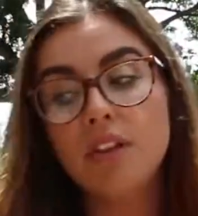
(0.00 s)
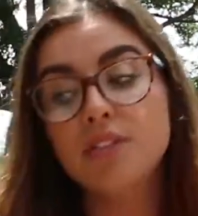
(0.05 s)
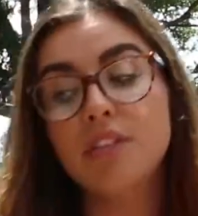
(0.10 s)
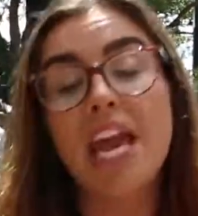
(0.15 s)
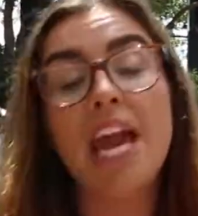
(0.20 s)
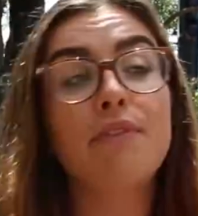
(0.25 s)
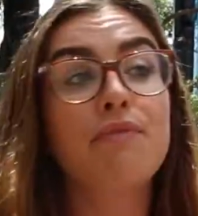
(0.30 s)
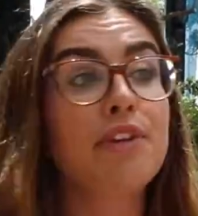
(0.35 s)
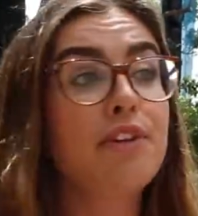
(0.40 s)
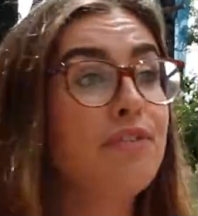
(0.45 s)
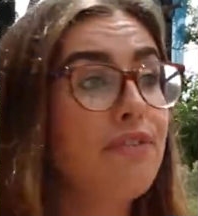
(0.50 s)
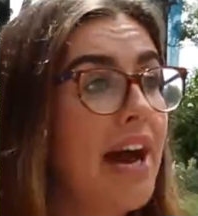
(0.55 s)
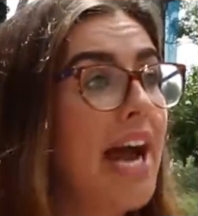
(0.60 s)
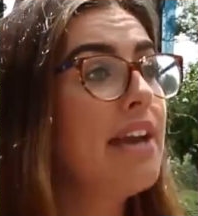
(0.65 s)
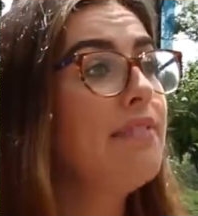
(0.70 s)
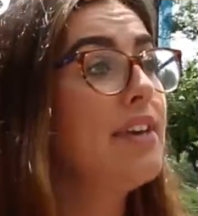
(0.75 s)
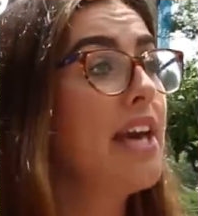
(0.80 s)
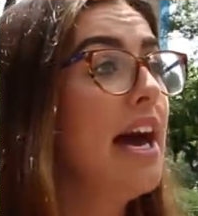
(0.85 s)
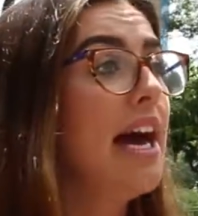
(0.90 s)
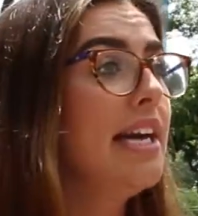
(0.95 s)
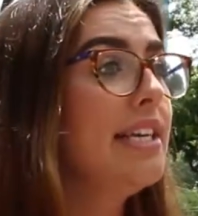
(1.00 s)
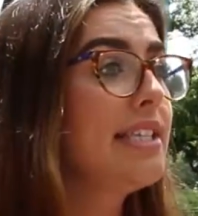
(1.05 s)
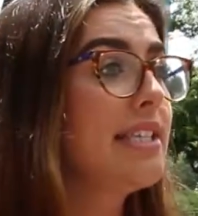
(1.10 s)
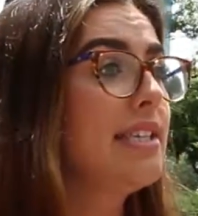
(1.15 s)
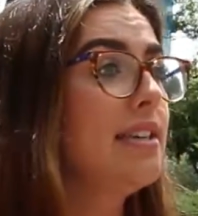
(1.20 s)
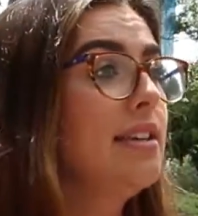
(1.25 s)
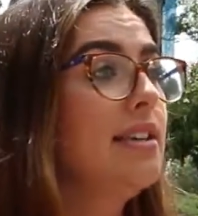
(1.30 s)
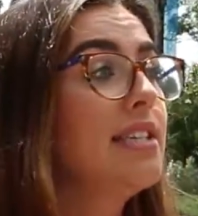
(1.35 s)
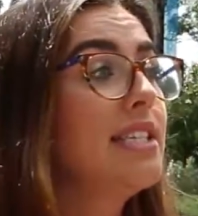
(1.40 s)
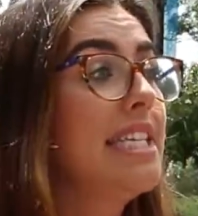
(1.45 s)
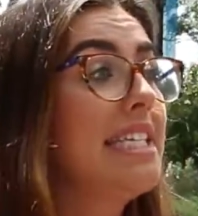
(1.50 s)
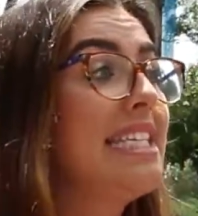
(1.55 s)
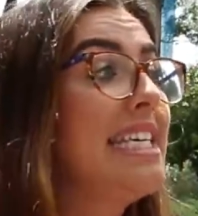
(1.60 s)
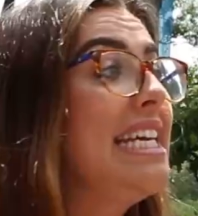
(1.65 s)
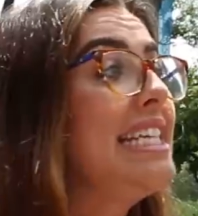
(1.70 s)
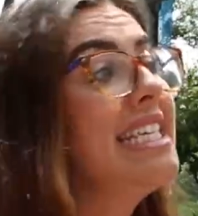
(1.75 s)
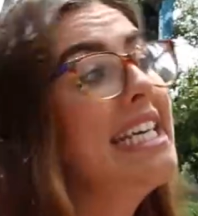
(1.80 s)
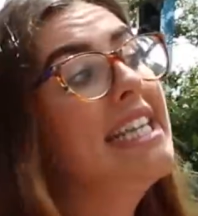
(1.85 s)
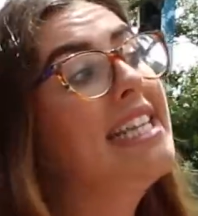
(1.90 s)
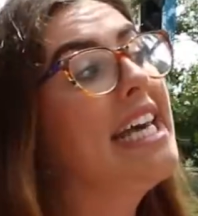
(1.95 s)
So every five years since
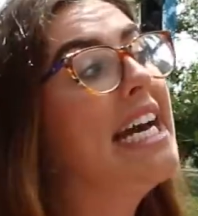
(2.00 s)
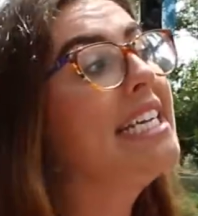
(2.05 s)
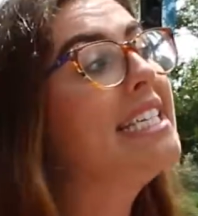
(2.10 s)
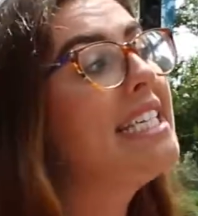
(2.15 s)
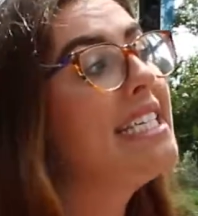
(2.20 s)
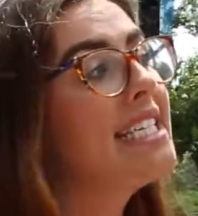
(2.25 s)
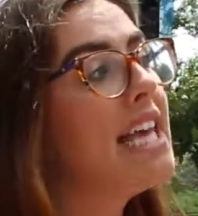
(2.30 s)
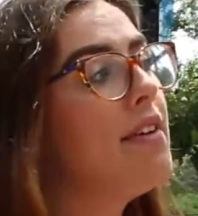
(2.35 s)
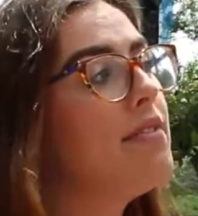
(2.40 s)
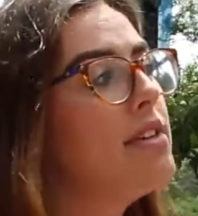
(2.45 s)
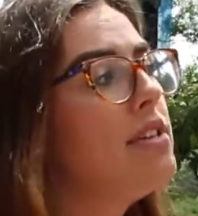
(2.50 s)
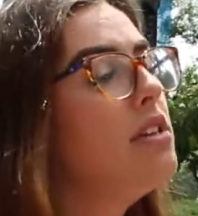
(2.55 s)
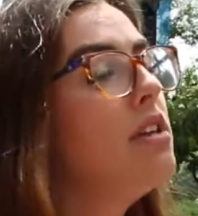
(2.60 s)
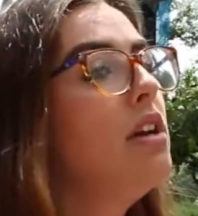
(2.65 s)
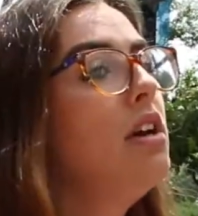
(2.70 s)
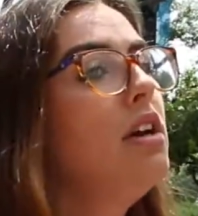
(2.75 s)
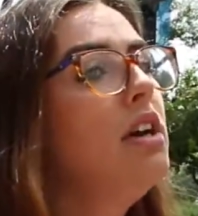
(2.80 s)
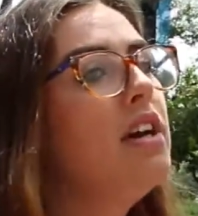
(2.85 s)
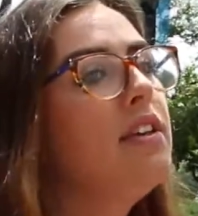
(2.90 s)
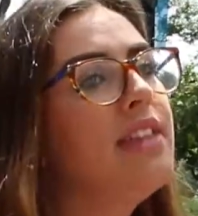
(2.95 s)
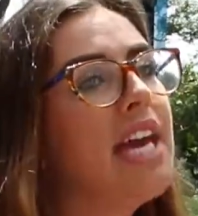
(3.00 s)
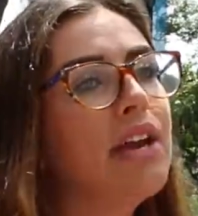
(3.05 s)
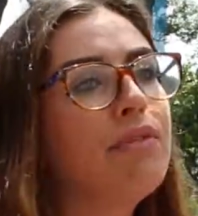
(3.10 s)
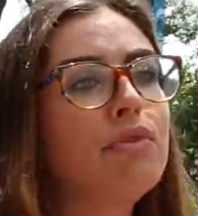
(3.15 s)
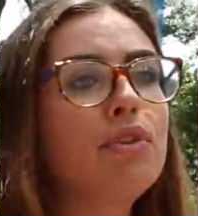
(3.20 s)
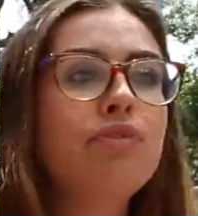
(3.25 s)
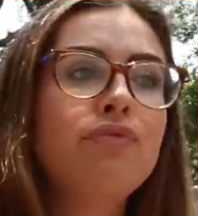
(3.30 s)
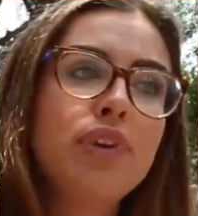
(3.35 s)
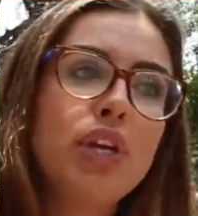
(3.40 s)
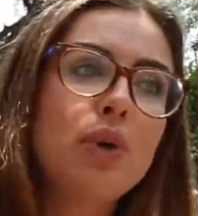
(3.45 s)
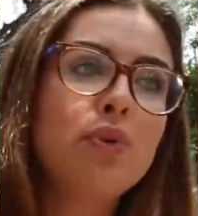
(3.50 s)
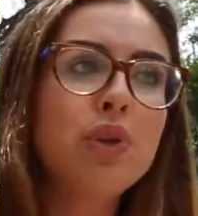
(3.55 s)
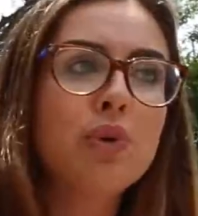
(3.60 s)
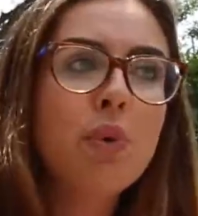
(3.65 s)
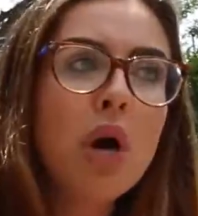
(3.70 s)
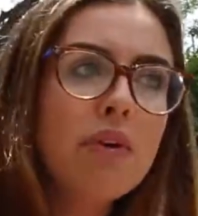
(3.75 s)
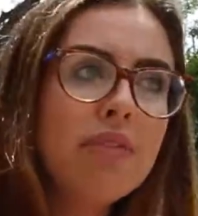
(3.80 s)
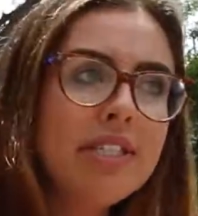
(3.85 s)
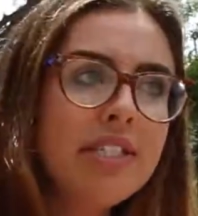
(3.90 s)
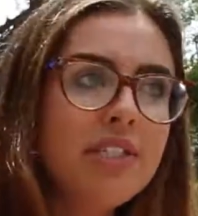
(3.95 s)
1837 they review the
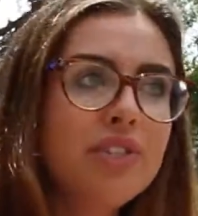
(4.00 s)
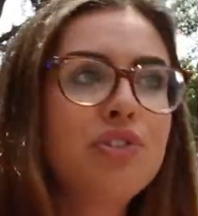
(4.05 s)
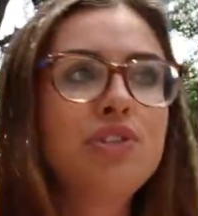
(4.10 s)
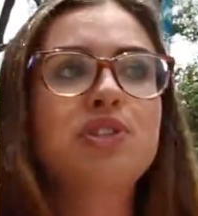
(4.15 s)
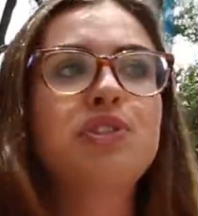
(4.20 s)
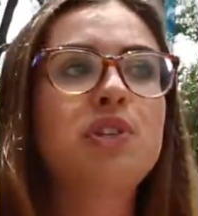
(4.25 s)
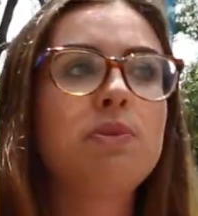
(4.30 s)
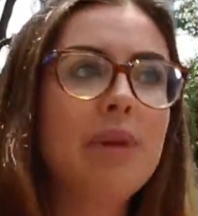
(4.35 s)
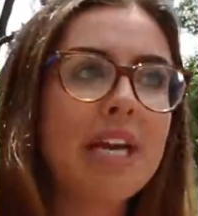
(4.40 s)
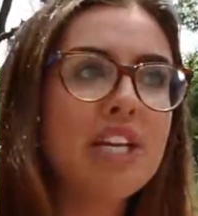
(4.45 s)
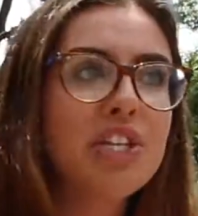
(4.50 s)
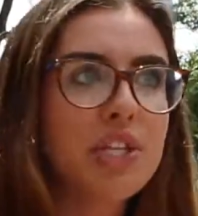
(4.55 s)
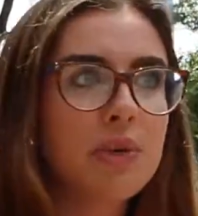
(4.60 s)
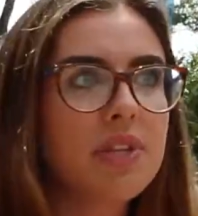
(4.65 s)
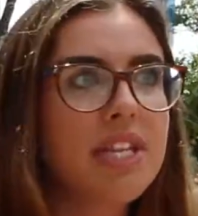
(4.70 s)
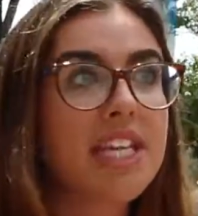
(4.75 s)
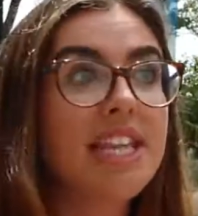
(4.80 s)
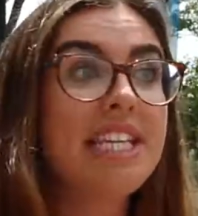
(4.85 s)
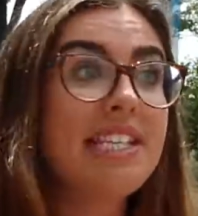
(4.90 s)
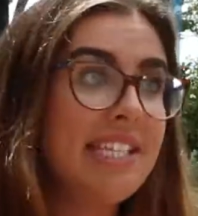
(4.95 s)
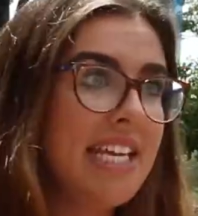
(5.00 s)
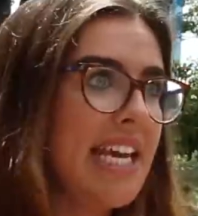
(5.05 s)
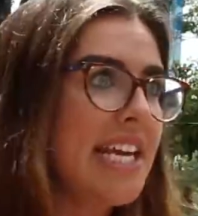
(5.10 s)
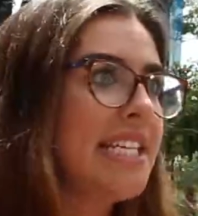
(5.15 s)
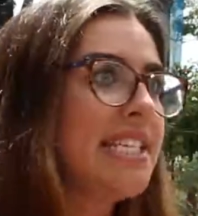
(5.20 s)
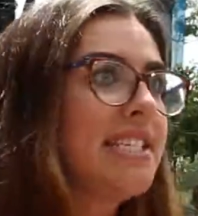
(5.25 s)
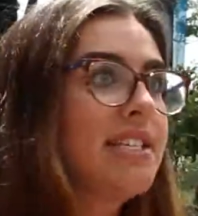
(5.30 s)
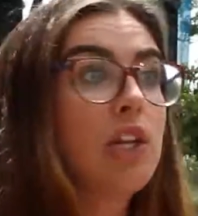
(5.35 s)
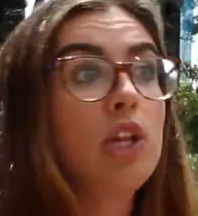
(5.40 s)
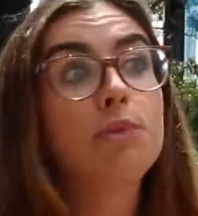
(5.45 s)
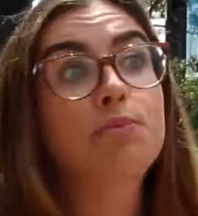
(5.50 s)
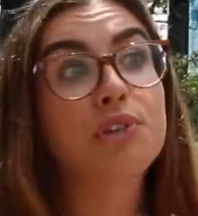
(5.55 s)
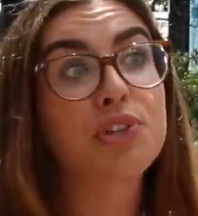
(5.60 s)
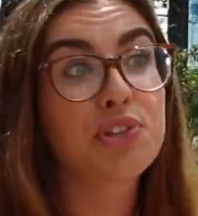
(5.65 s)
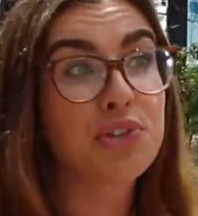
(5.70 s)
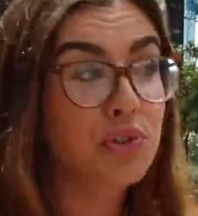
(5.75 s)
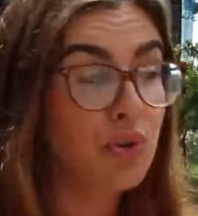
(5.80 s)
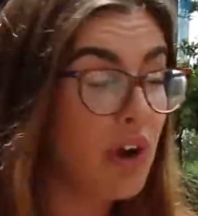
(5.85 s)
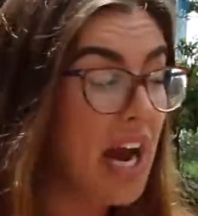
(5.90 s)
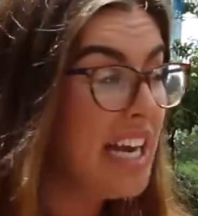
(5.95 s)
warrant just to make sure that the tea is still up
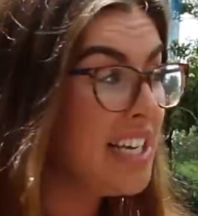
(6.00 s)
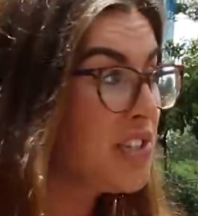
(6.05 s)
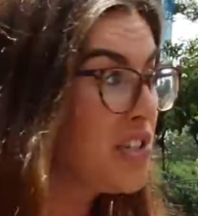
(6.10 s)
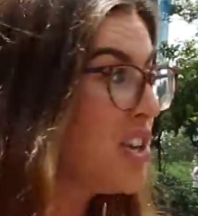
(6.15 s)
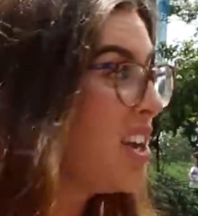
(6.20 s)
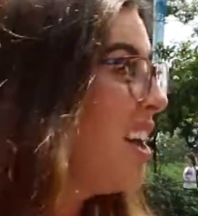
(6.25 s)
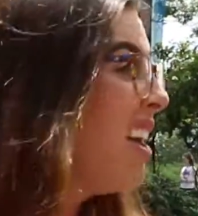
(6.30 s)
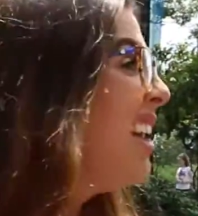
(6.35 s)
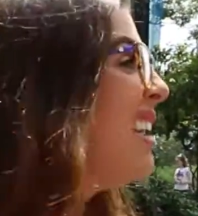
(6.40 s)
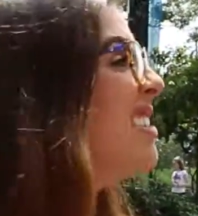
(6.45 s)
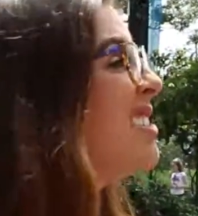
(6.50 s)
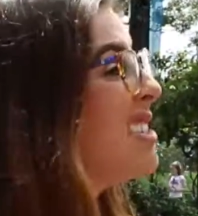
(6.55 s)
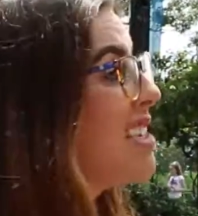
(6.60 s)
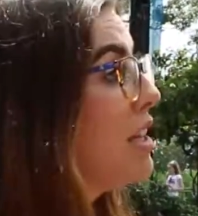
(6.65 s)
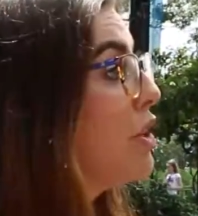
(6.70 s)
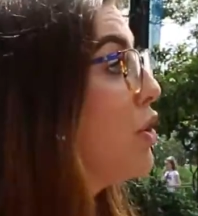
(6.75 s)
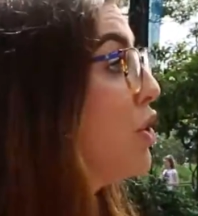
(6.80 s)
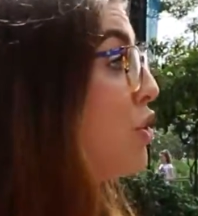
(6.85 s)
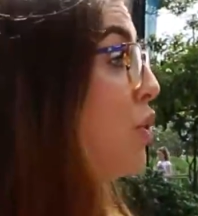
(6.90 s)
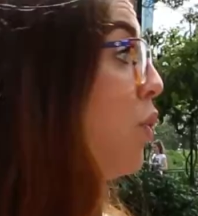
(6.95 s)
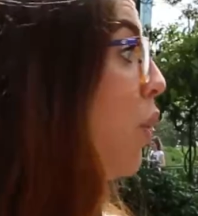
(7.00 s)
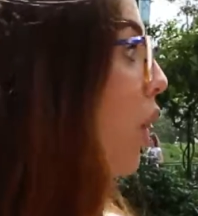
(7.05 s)
to scratch and still good